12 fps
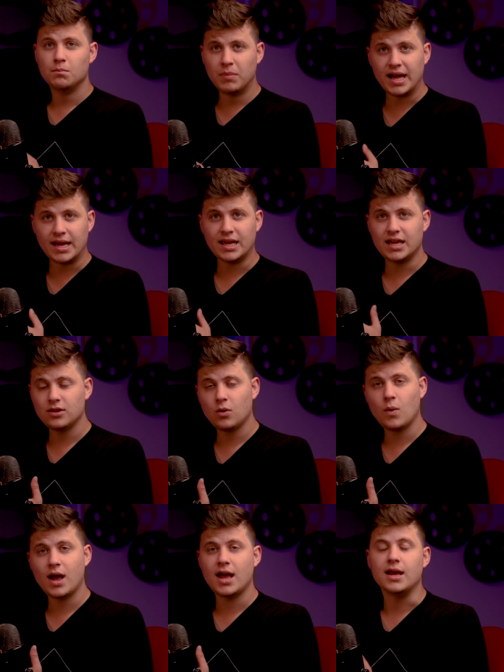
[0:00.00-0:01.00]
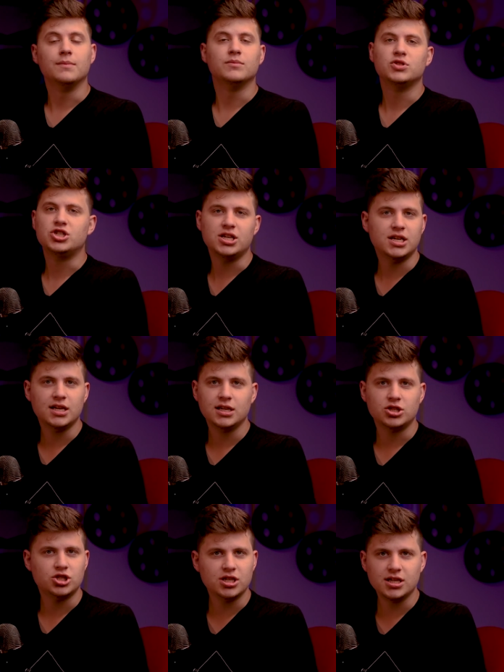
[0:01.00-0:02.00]
But either way, she
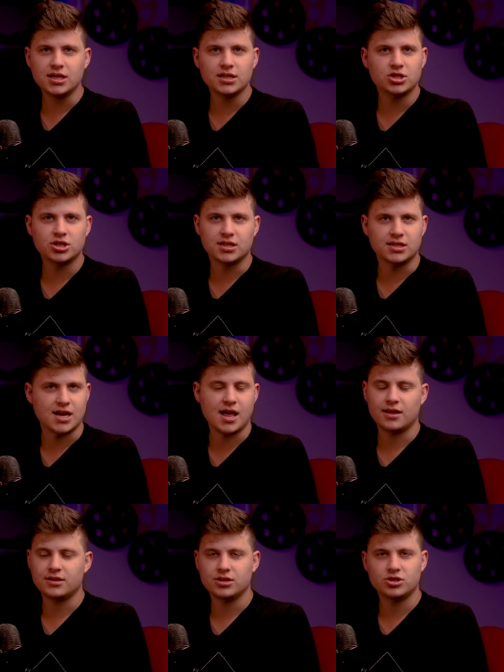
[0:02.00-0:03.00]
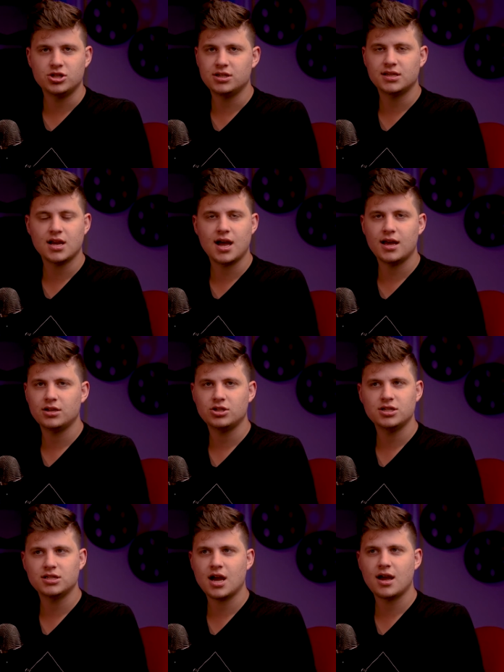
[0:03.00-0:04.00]
she is just talented. She's got
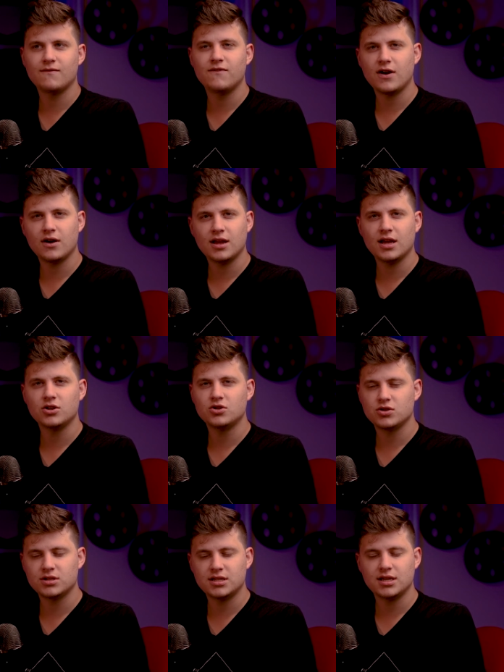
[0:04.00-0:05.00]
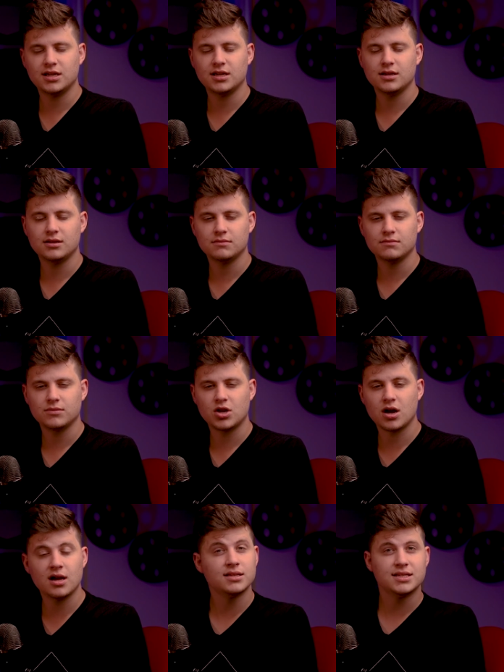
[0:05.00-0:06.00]
she's got very interesting
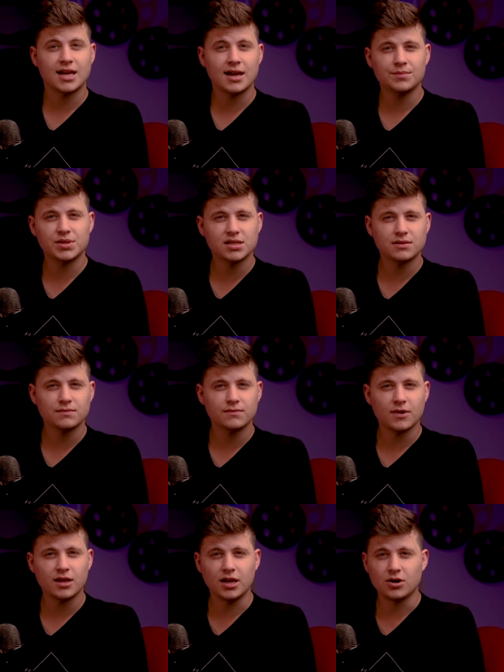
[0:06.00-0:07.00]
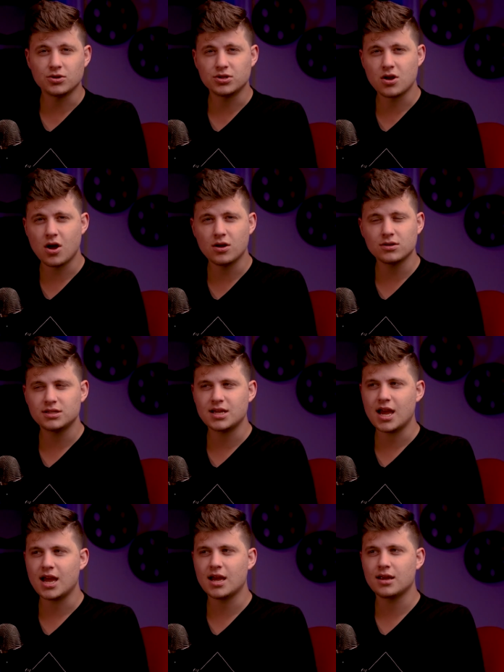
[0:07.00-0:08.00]
concepts in her songs,
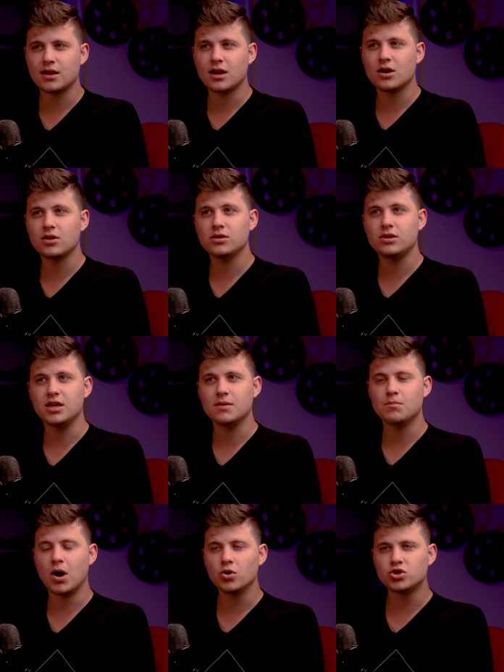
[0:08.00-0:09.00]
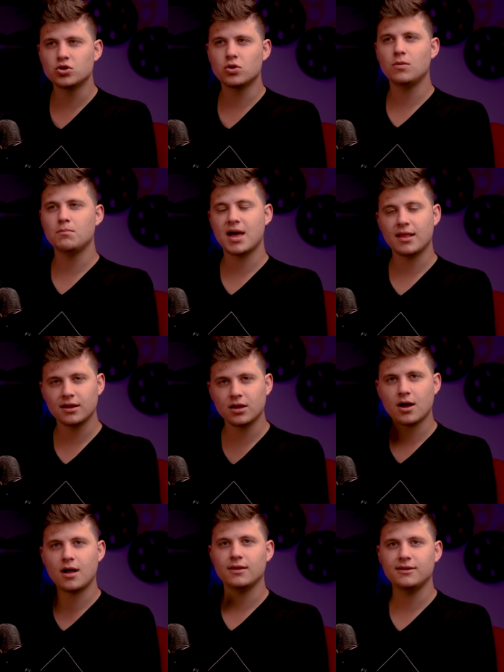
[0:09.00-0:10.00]
and the emotional
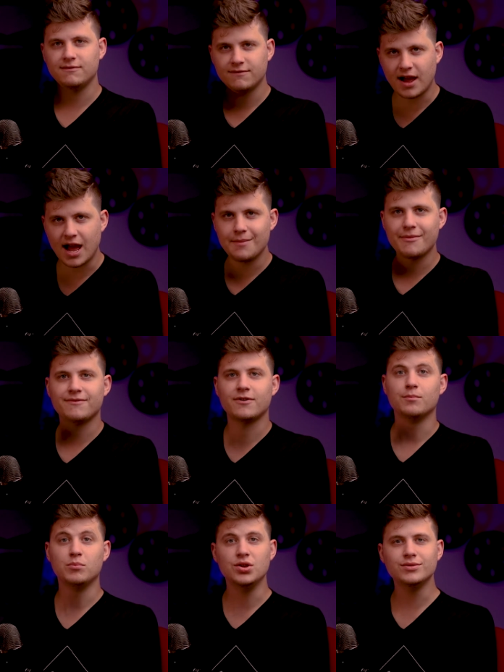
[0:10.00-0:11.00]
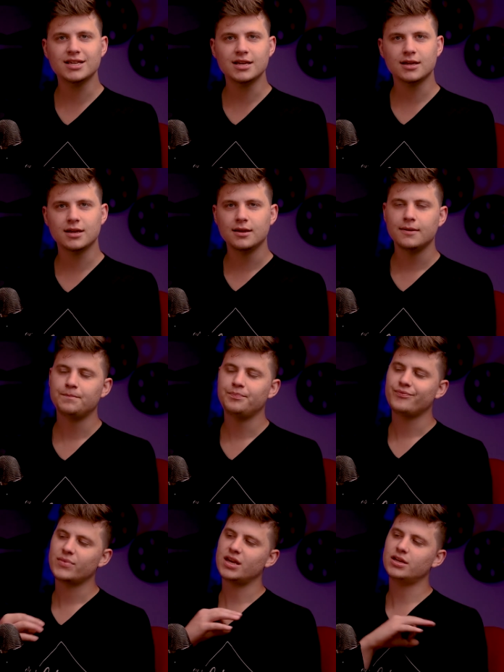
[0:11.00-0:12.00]
melancholy vibe of her music
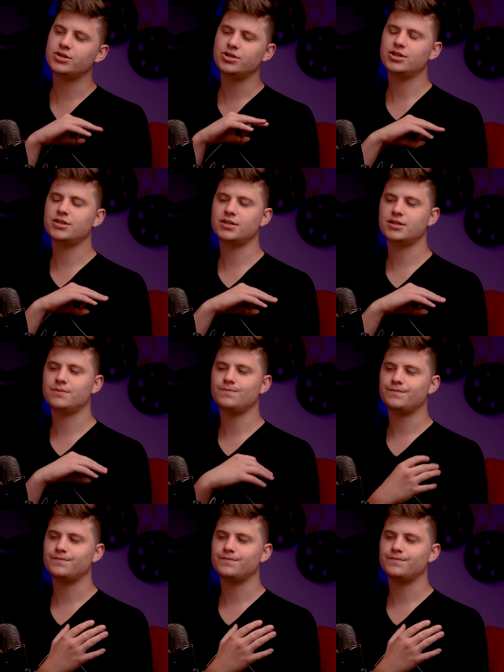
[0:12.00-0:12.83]
is just